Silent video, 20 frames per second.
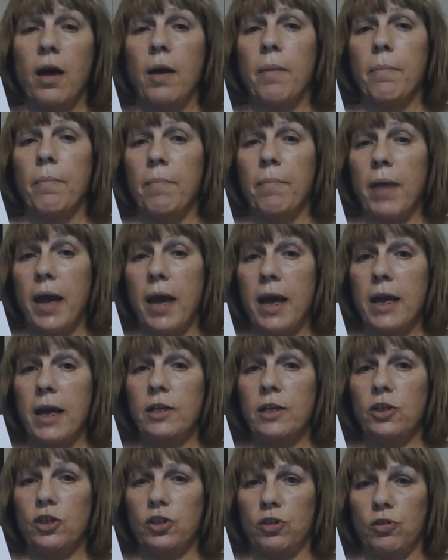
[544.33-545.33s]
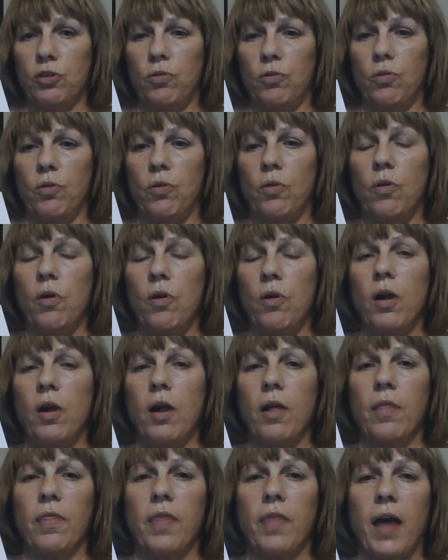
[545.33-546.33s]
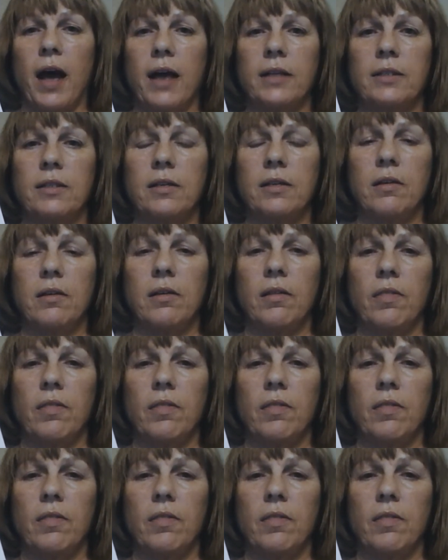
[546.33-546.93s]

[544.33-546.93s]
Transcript: made sure that